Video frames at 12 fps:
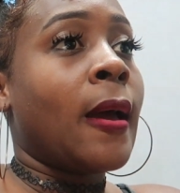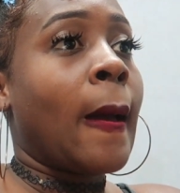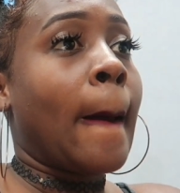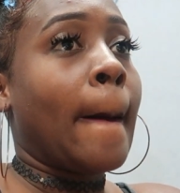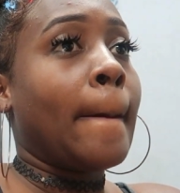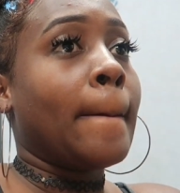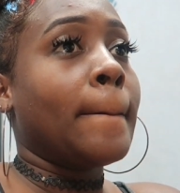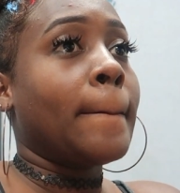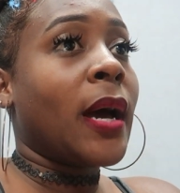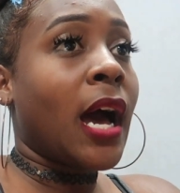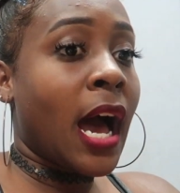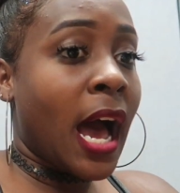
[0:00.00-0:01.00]
though.
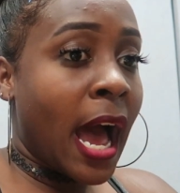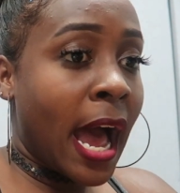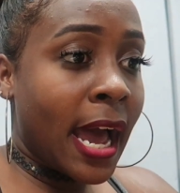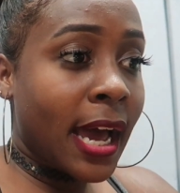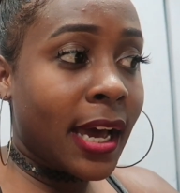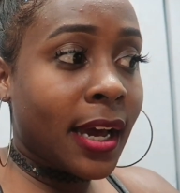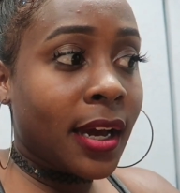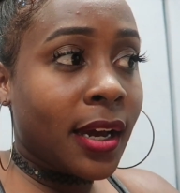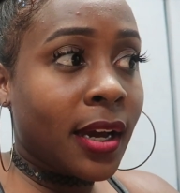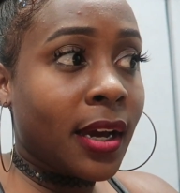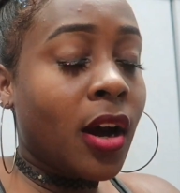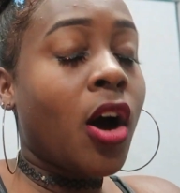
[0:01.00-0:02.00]
Like how was it on stage?
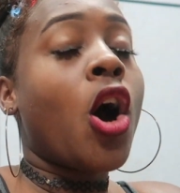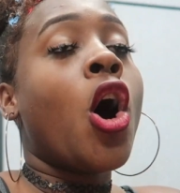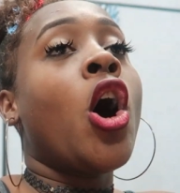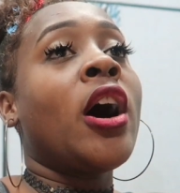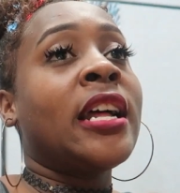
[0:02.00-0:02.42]
How did it feel?